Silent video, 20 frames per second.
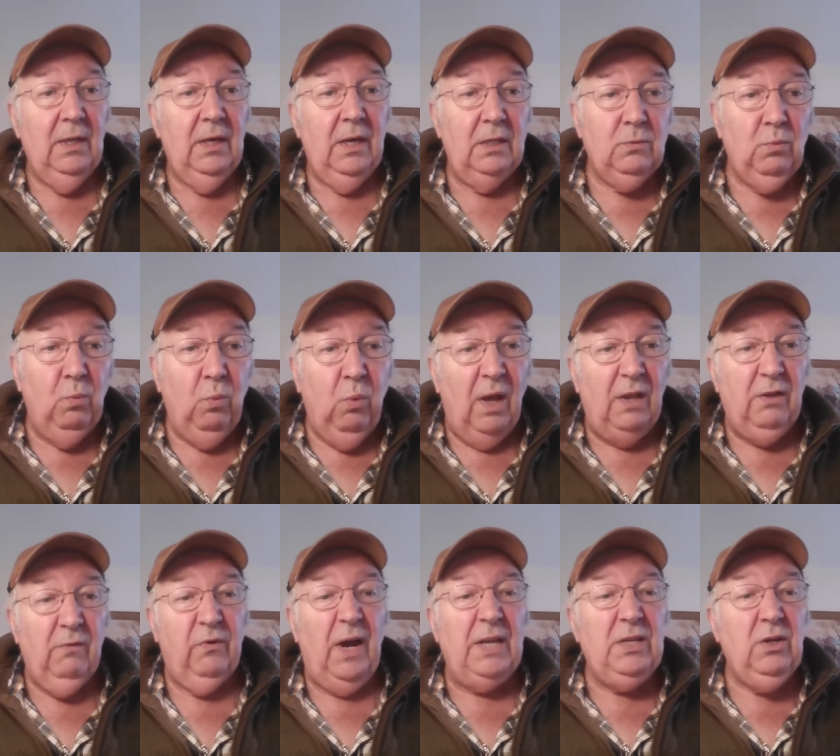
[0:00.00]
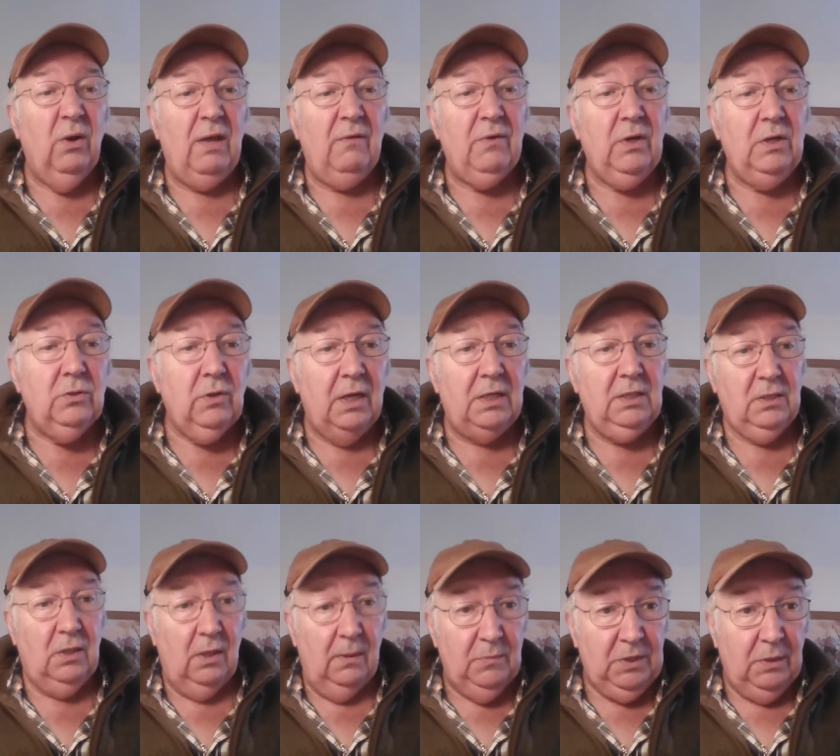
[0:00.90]
It's wonderful, and you'll yeah. have a great
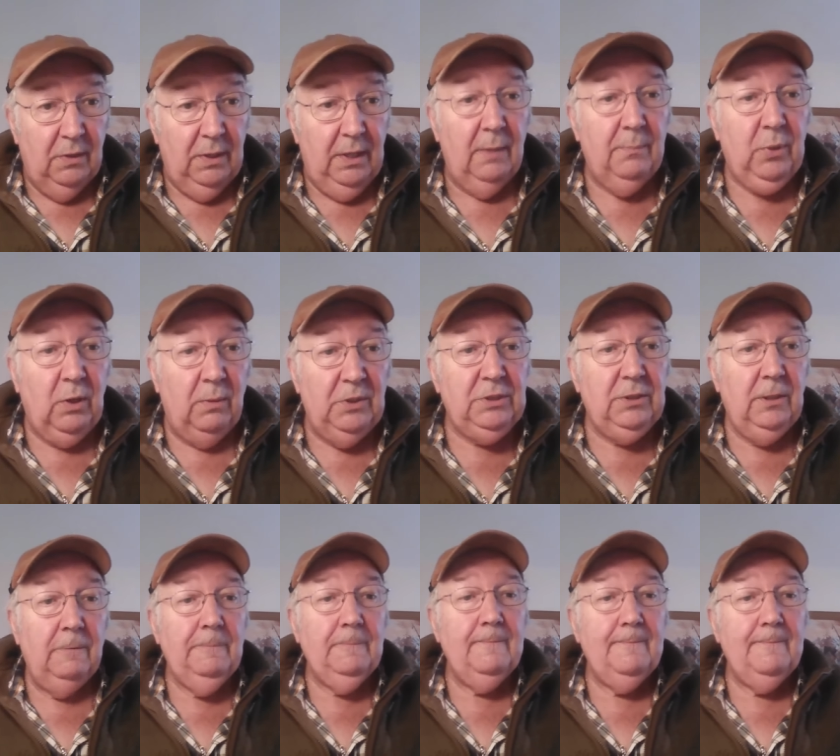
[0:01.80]
time doing. it, I promise you.